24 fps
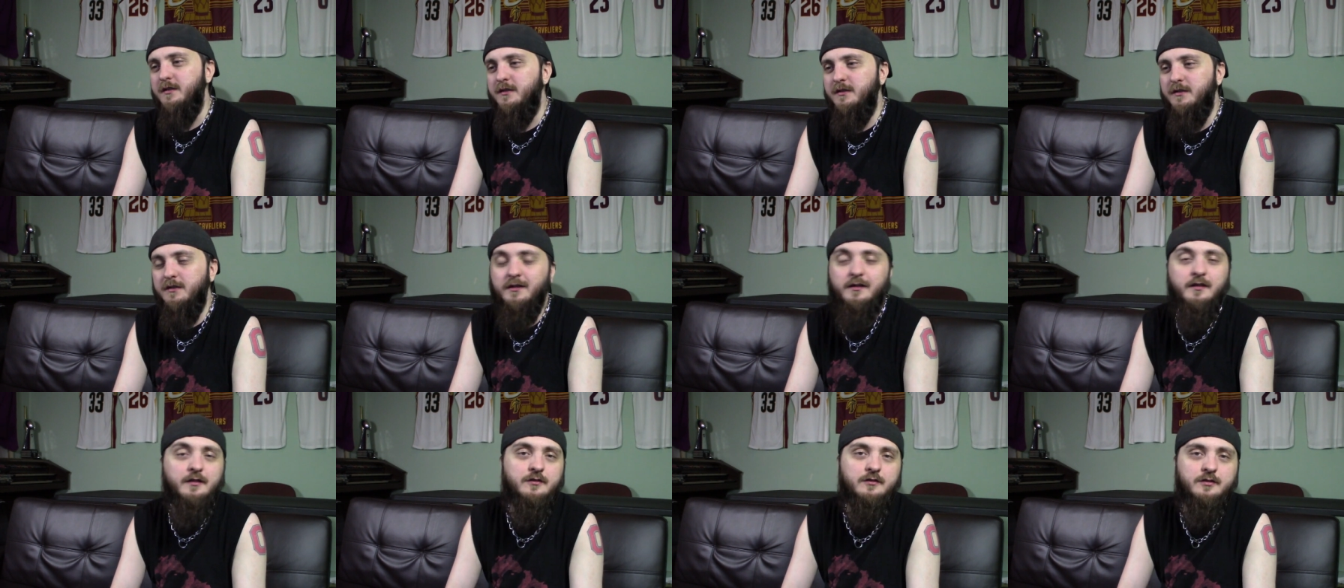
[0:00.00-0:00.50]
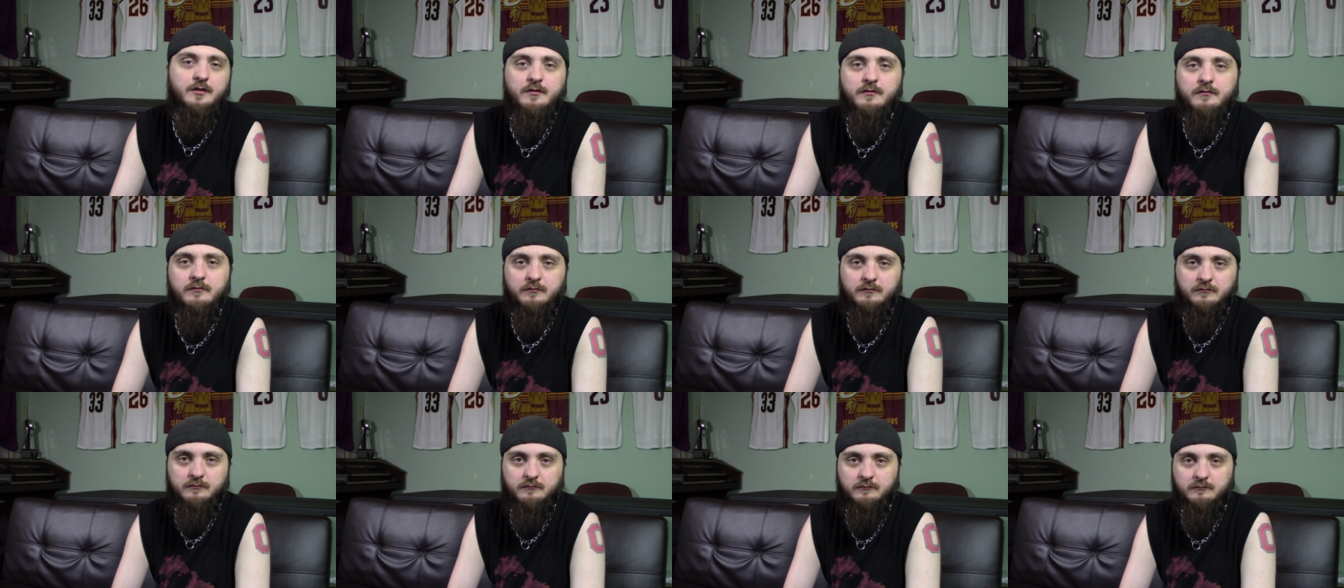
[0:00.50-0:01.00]
You get
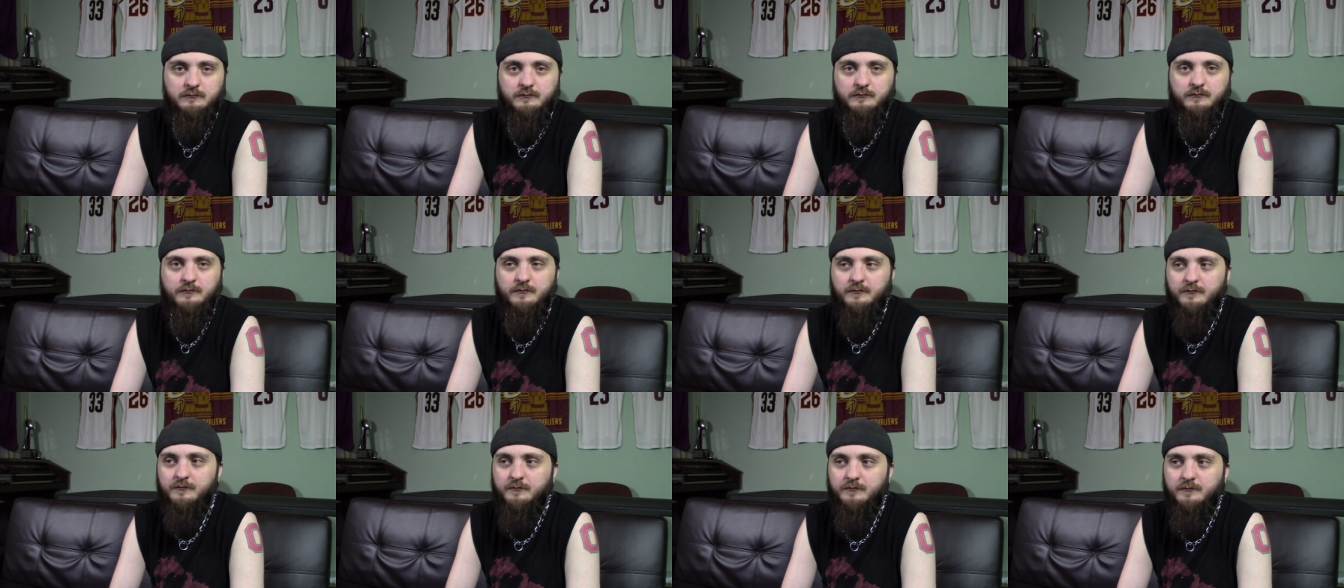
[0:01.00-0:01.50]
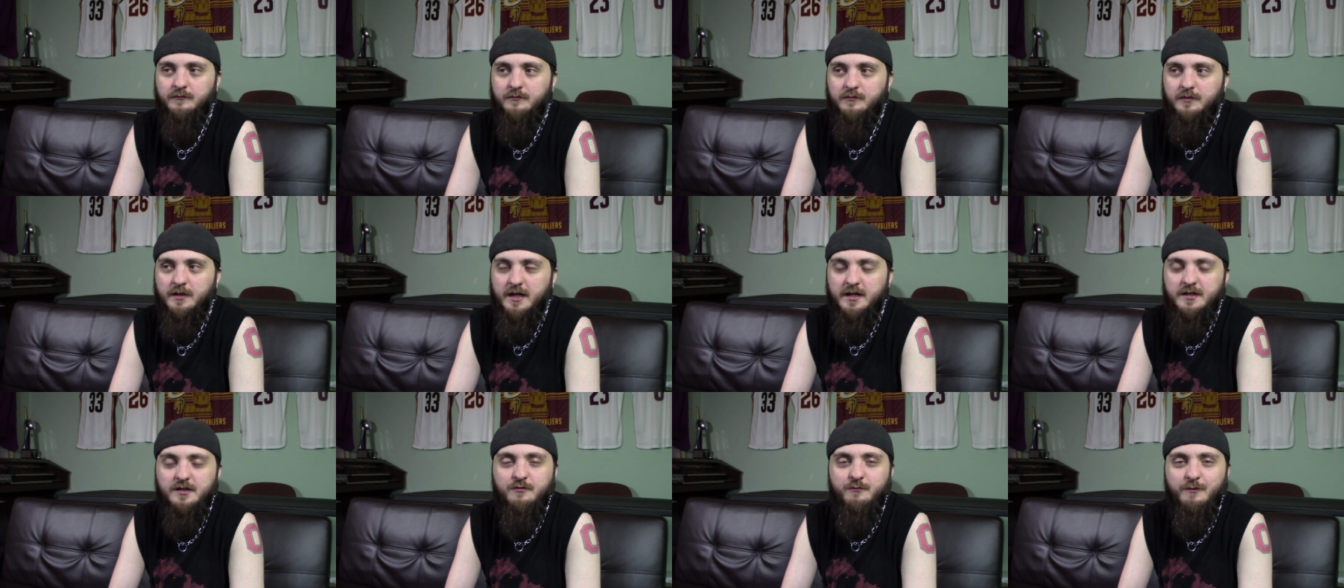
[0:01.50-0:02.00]
two.
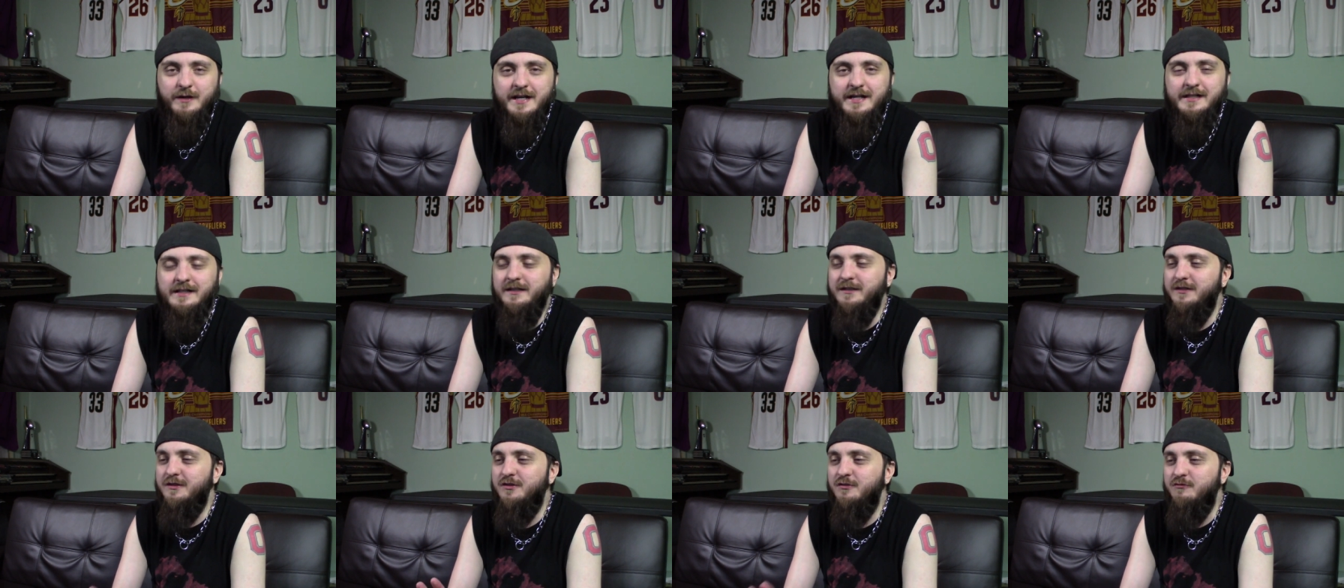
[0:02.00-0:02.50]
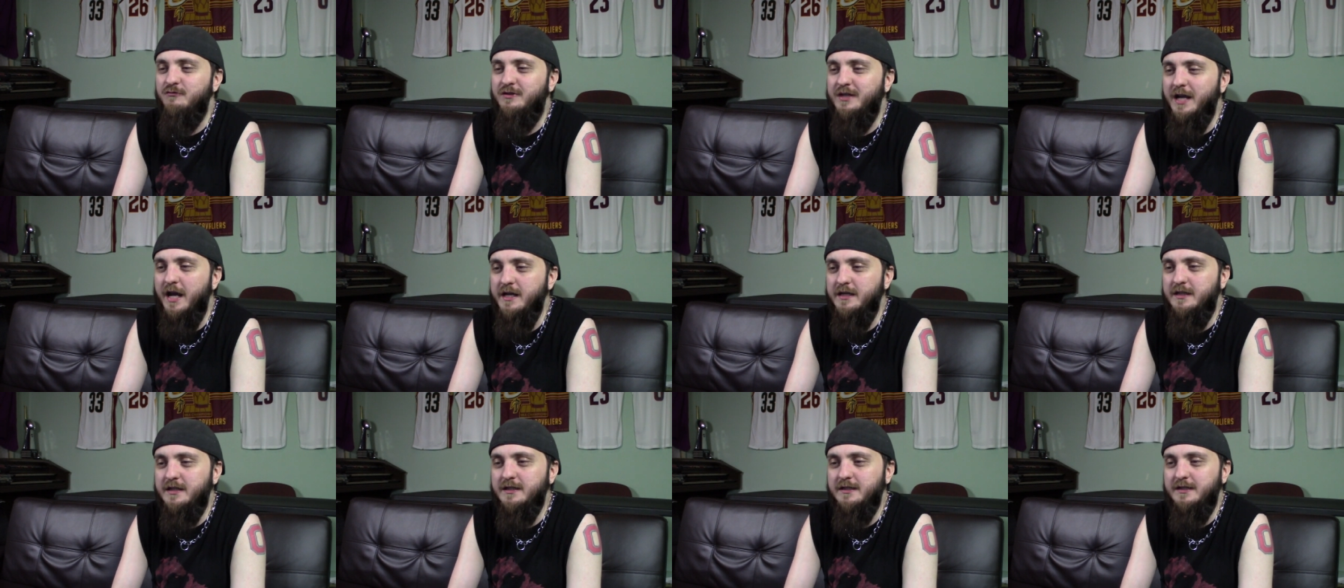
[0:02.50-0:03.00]
And you eat it, you
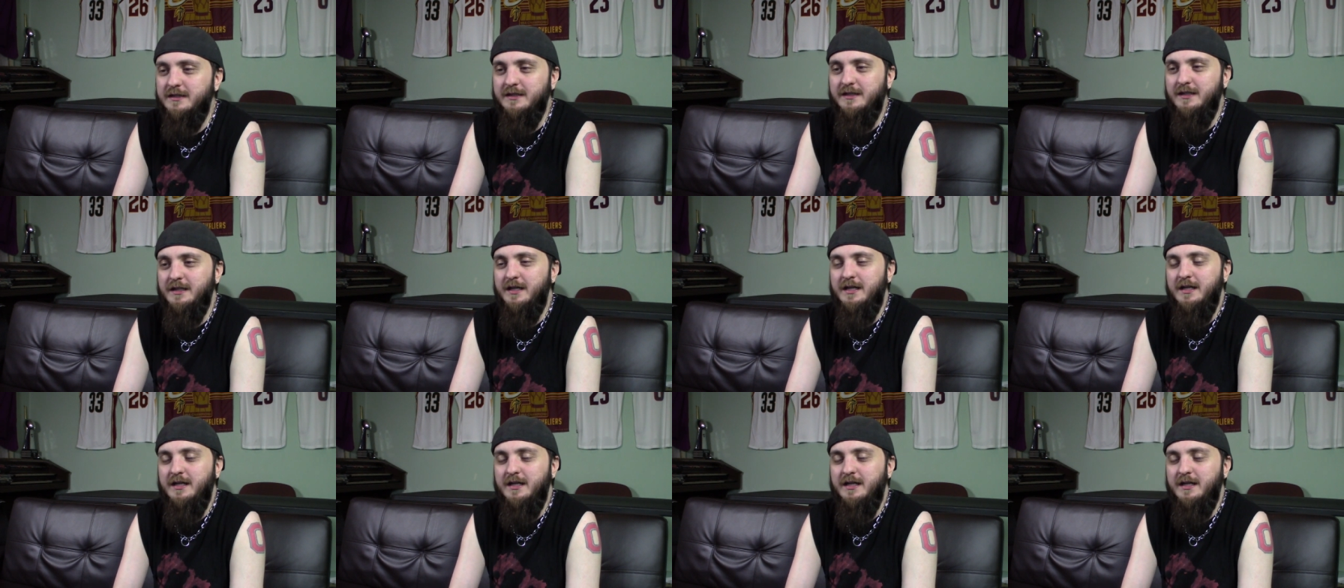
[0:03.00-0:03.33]
take it,